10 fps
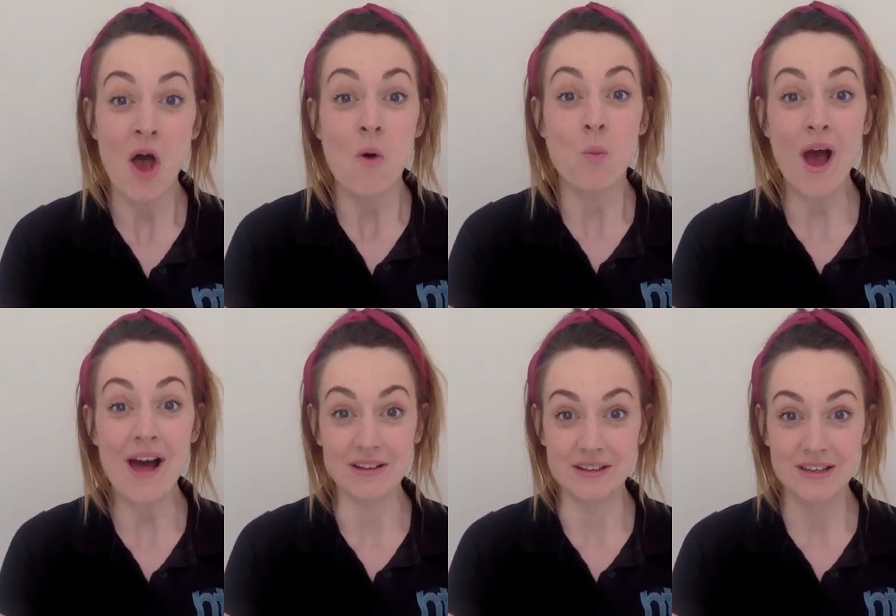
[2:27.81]

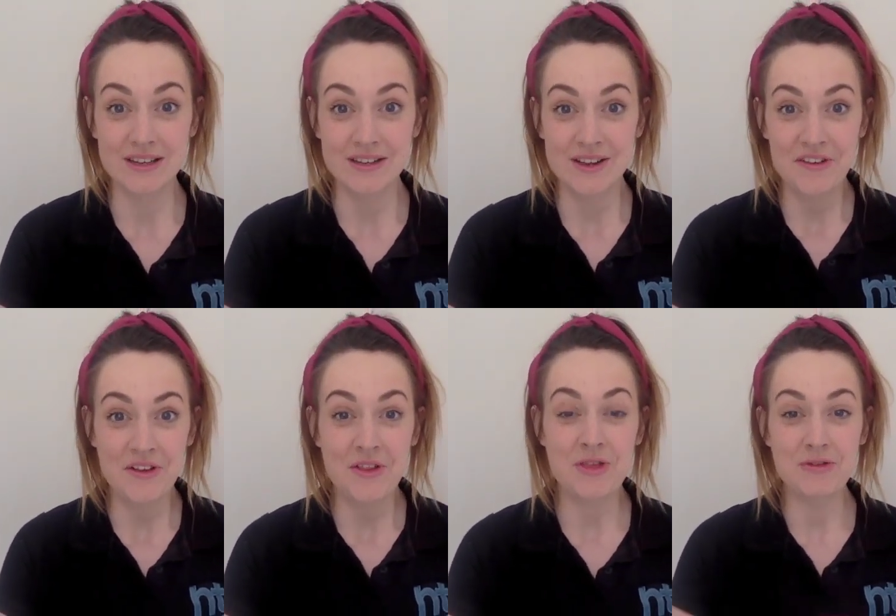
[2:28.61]
Well,
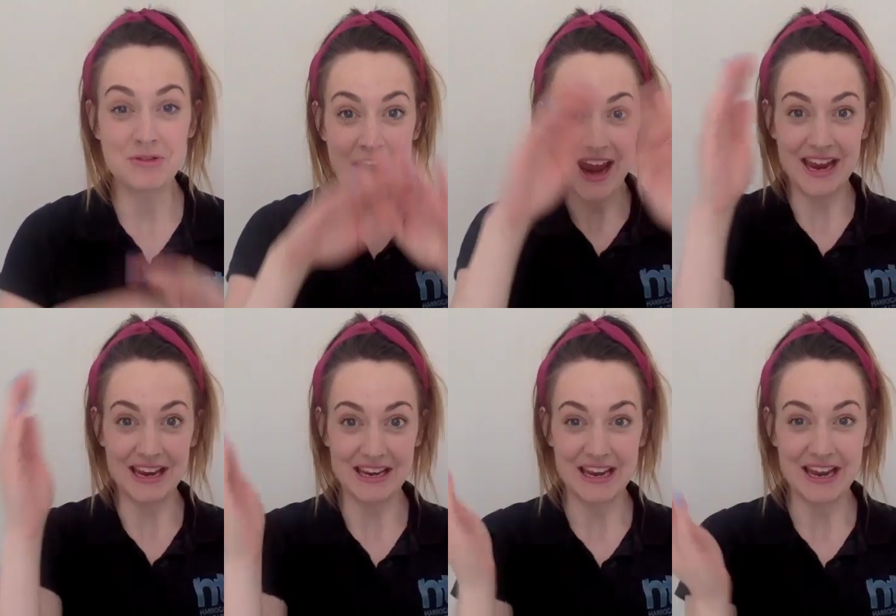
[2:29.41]
the
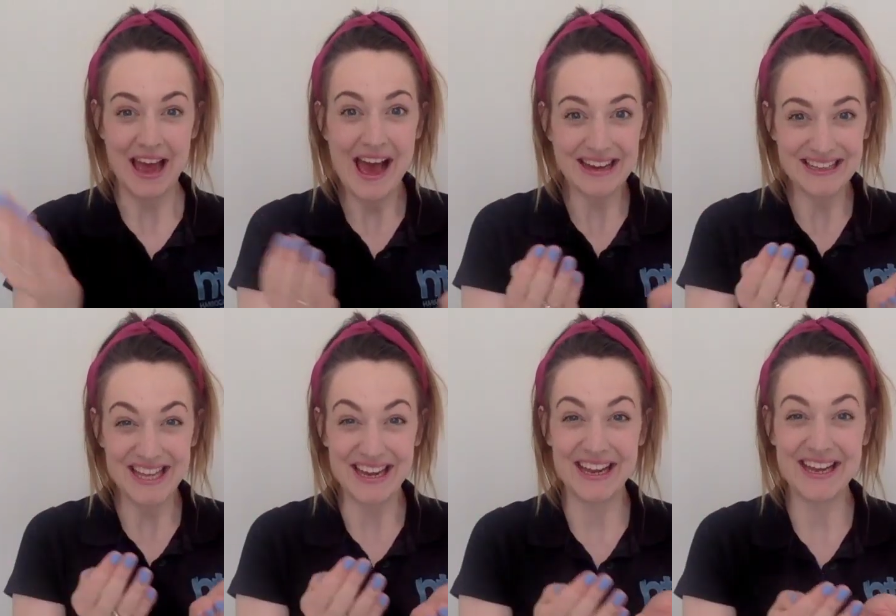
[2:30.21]
rain acts
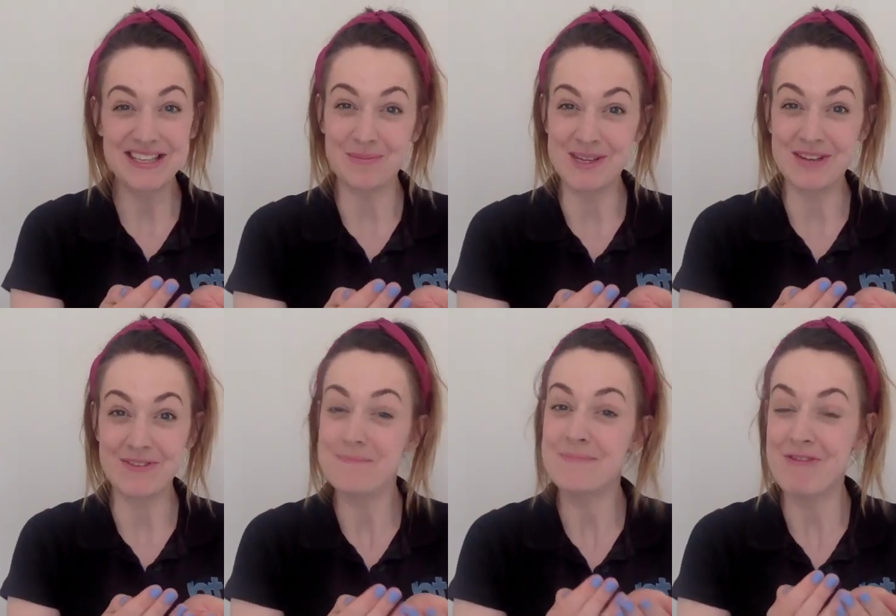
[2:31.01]
like a little bit of a
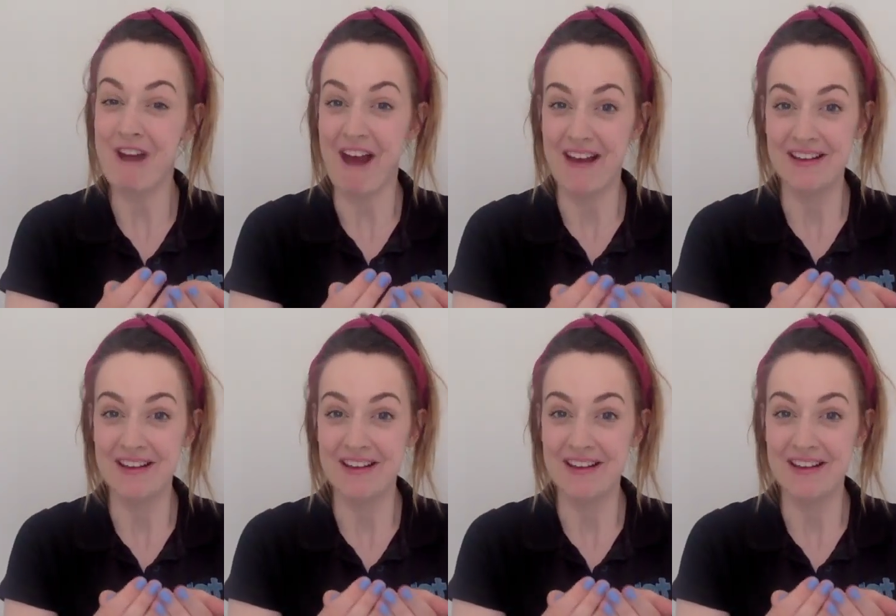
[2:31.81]
mirror,